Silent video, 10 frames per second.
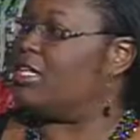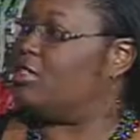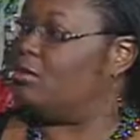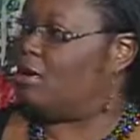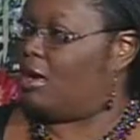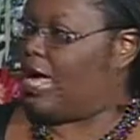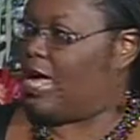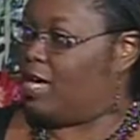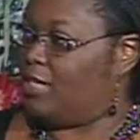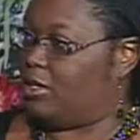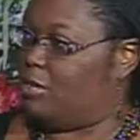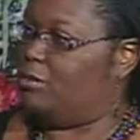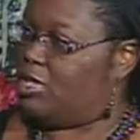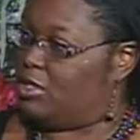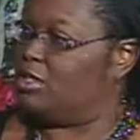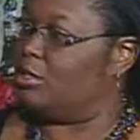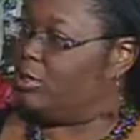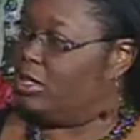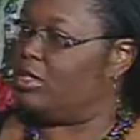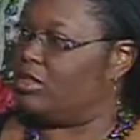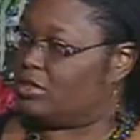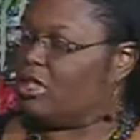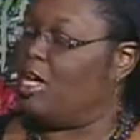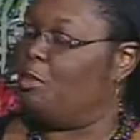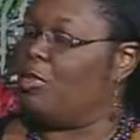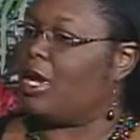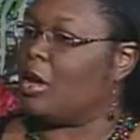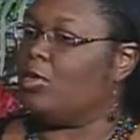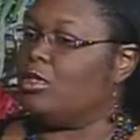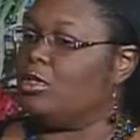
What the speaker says: that you all have, like we mentioned the welding and stuff. But I want to